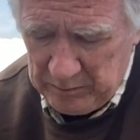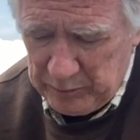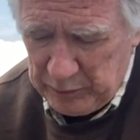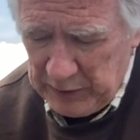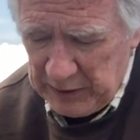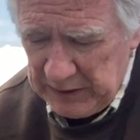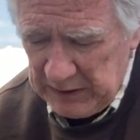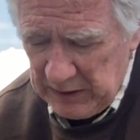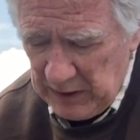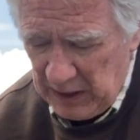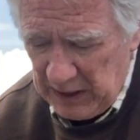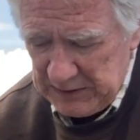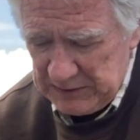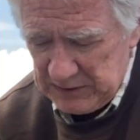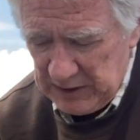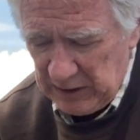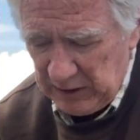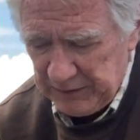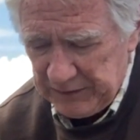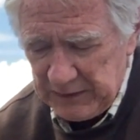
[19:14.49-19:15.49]
pretty nice,
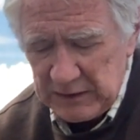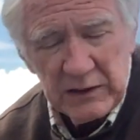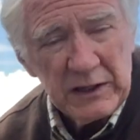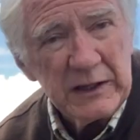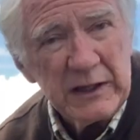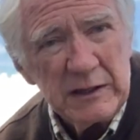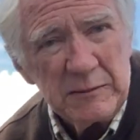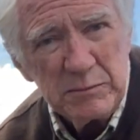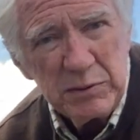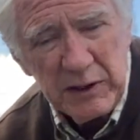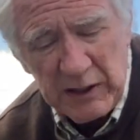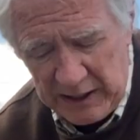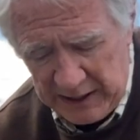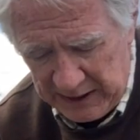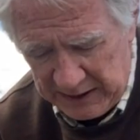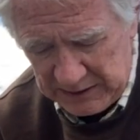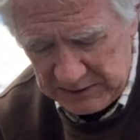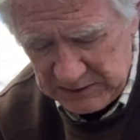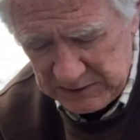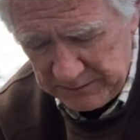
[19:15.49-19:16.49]
healthy looking
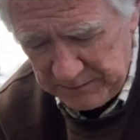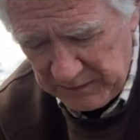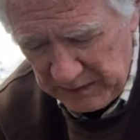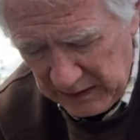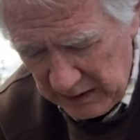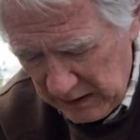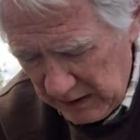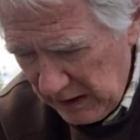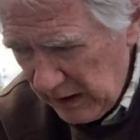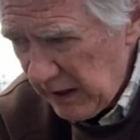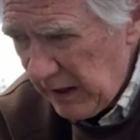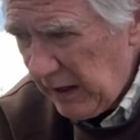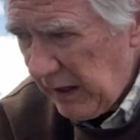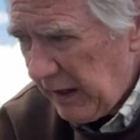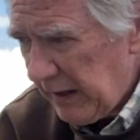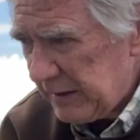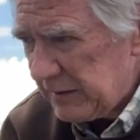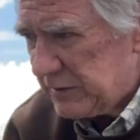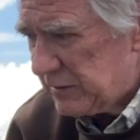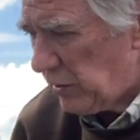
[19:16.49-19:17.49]
plants.
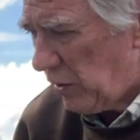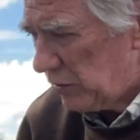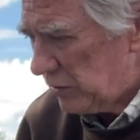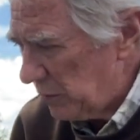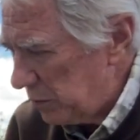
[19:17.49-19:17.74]
And so to